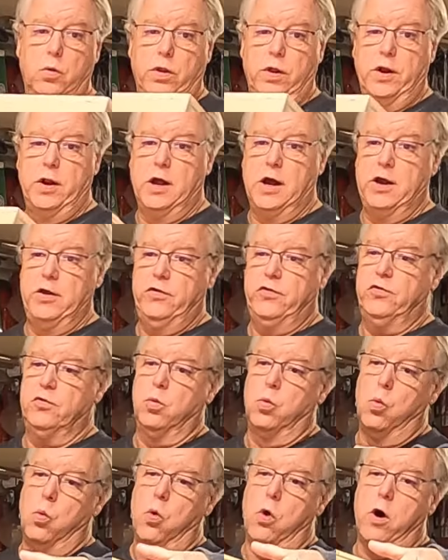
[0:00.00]
with a
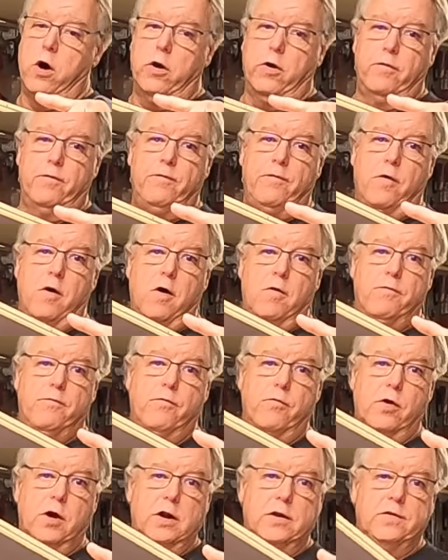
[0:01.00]
nice waterfall
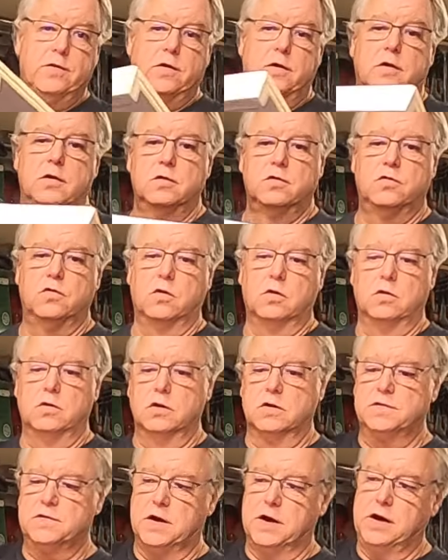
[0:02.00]
front, so
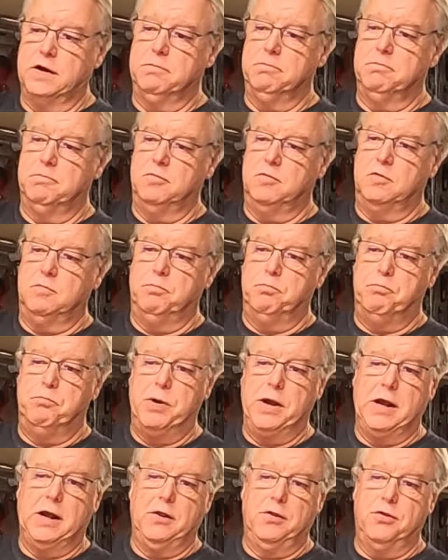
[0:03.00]
it looks like
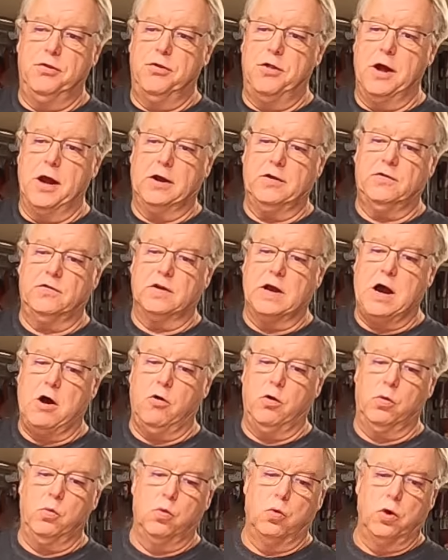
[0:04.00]
big, thick,
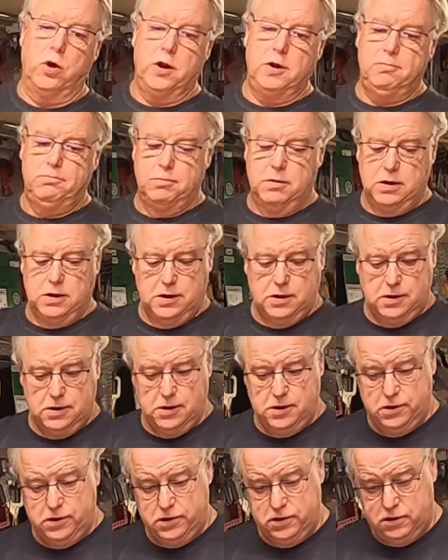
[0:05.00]
solid wood,
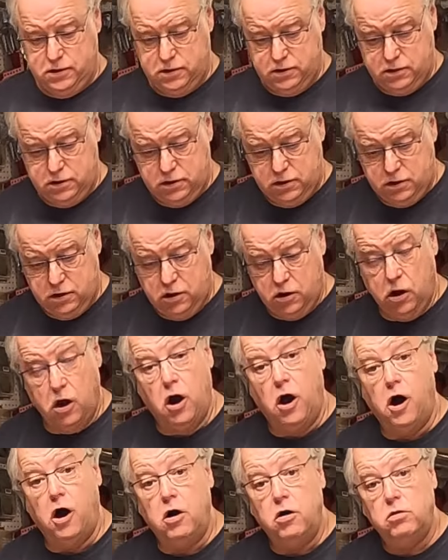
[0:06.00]

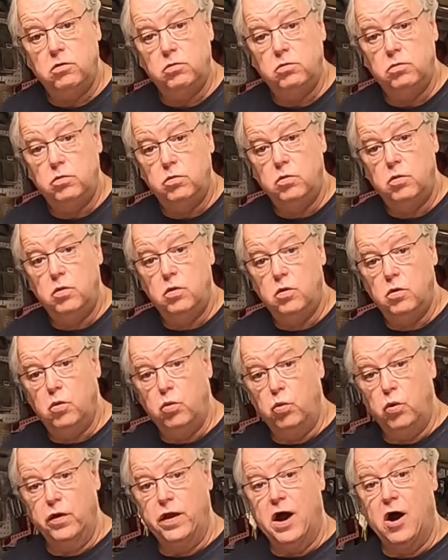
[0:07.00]
all
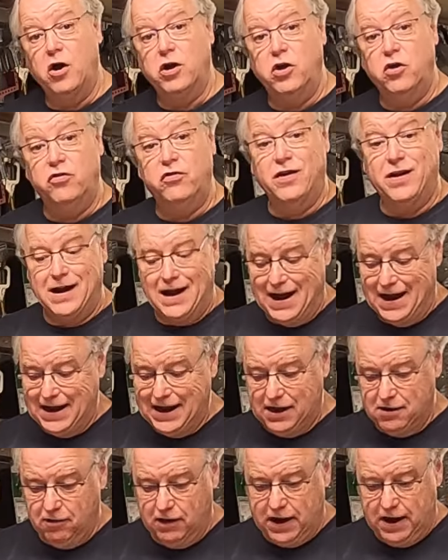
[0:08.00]
without using
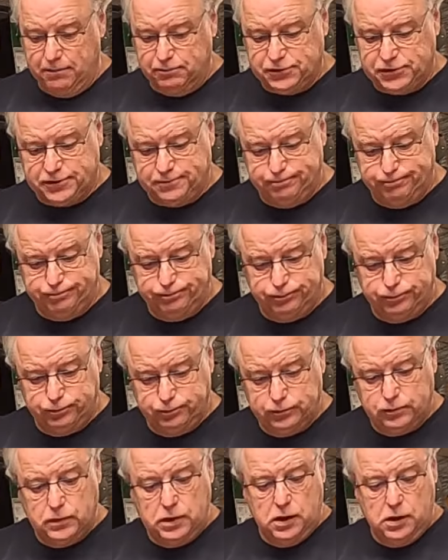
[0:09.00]
any clamps.
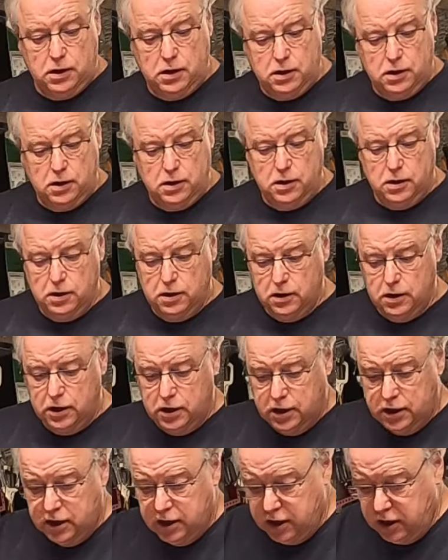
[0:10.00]

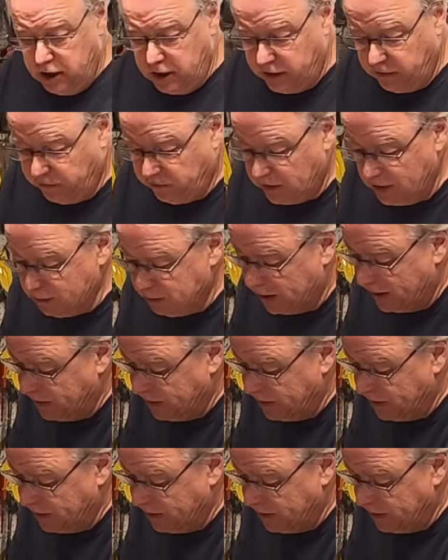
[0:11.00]
You can see